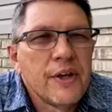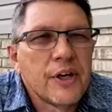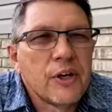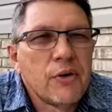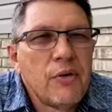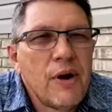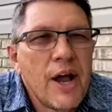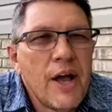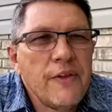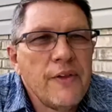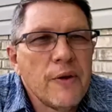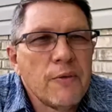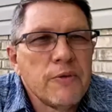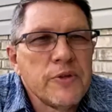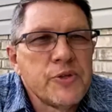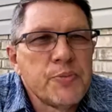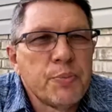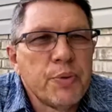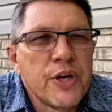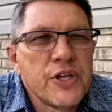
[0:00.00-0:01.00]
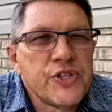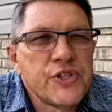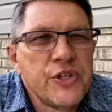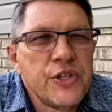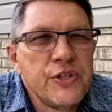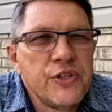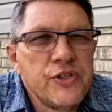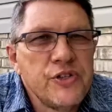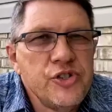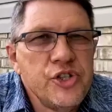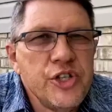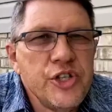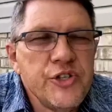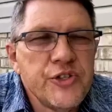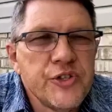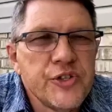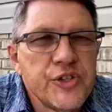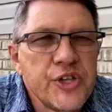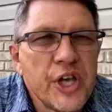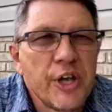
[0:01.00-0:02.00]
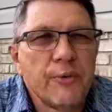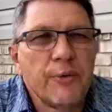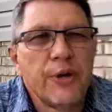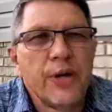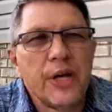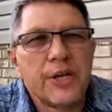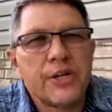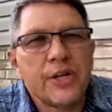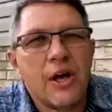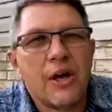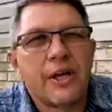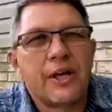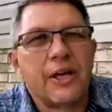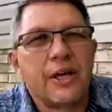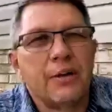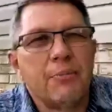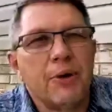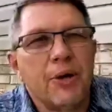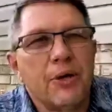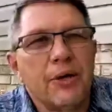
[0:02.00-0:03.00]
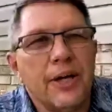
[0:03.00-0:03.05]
crown that was pressed into Jesus' head, we're not talking about